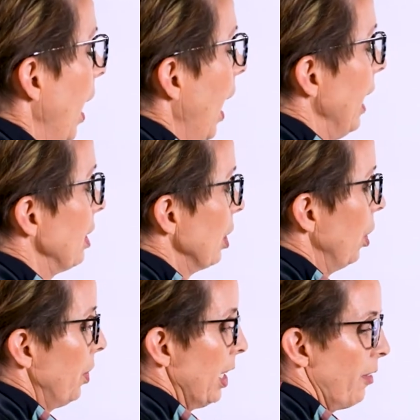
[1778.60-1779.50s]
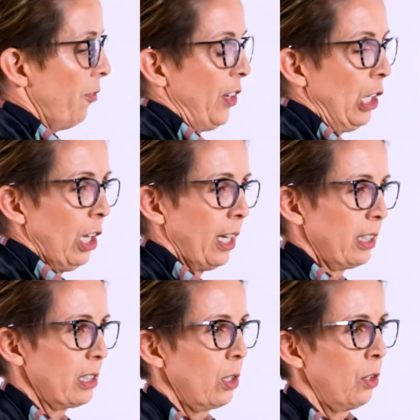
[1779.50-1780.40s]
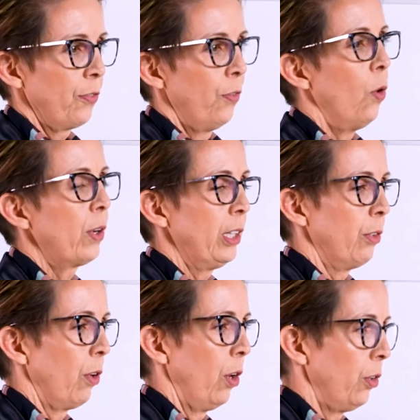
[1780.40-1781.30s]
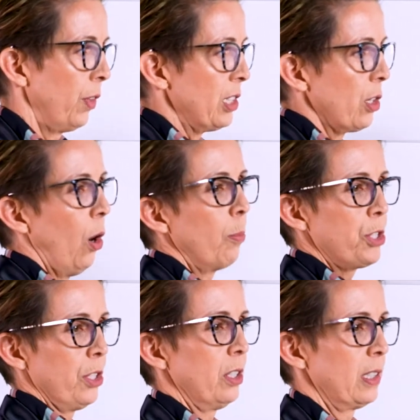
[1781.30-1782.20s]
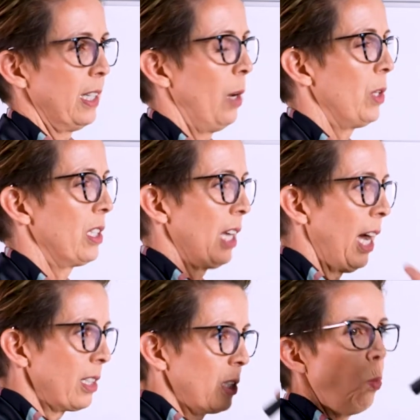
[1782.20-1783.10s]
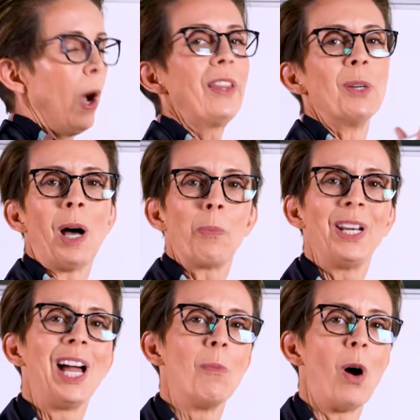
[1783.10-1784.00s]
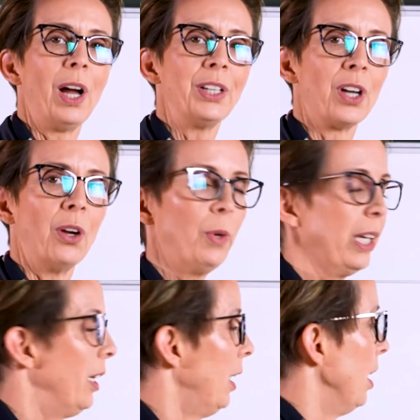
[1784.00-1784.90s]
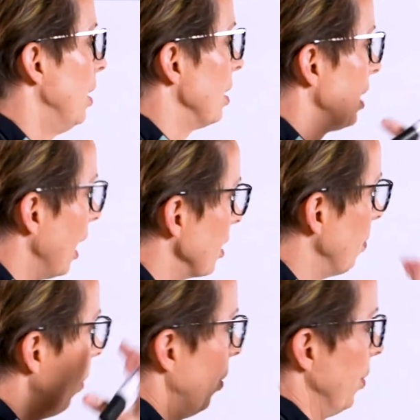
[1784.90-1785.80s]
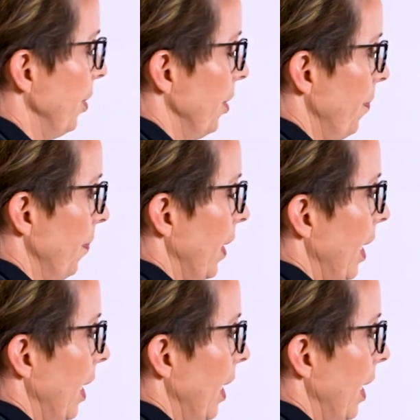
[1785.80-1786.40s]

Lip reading: And so there can feel like this fork in the road or these options. And we start to weigh them up in our mind, don't we? Start to ponder them.